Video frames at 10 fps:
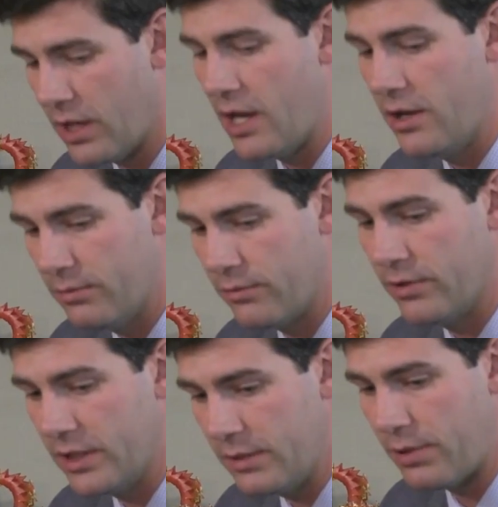I am
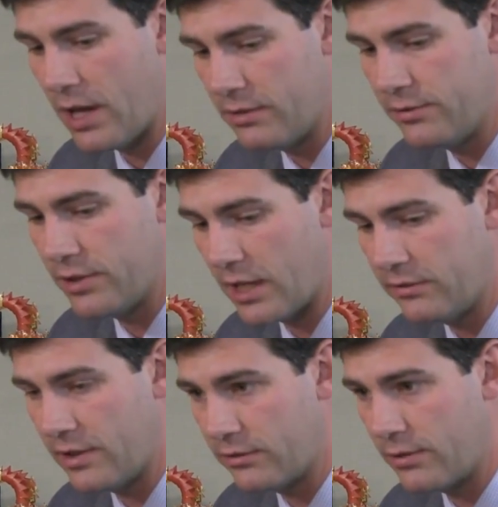really proud of you
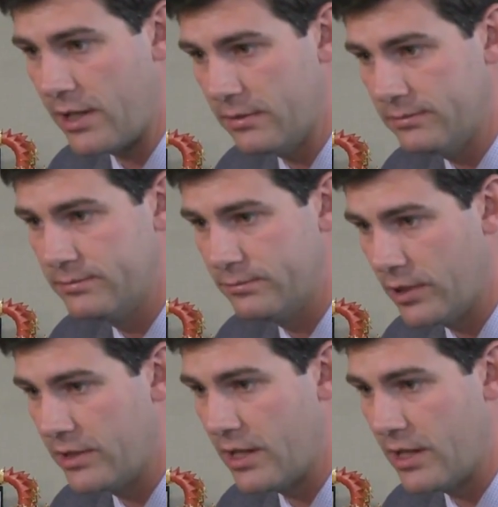guys. That's great. Well